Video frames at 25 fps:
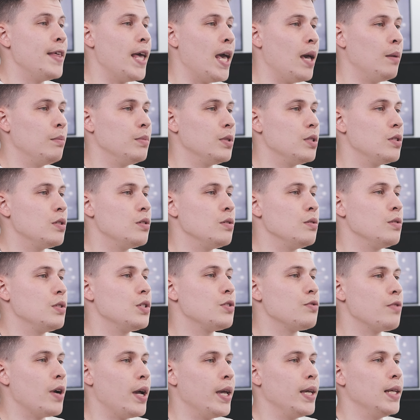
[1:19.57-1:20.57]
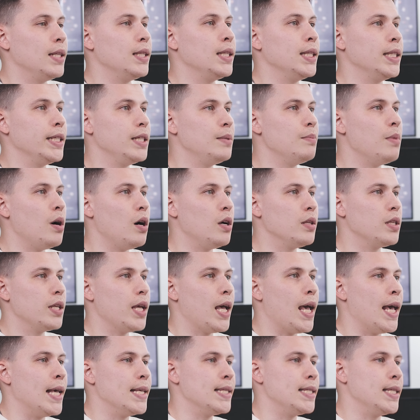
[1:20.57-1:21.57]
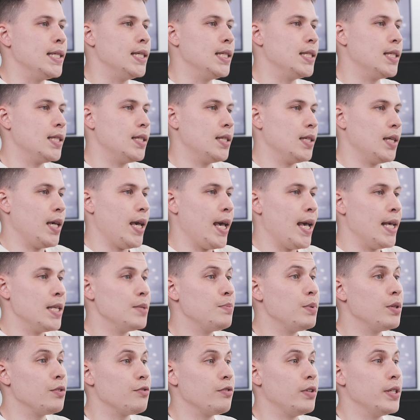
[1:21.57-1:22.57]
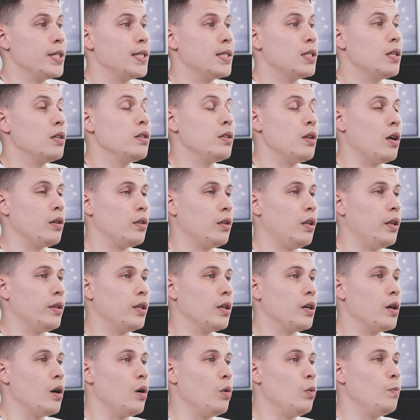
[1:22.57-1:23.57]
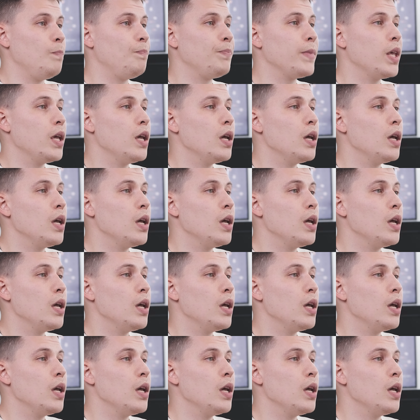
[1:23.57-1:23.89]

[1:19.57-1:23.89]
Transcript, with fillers: them to try LeadBot as it has been released not long ago.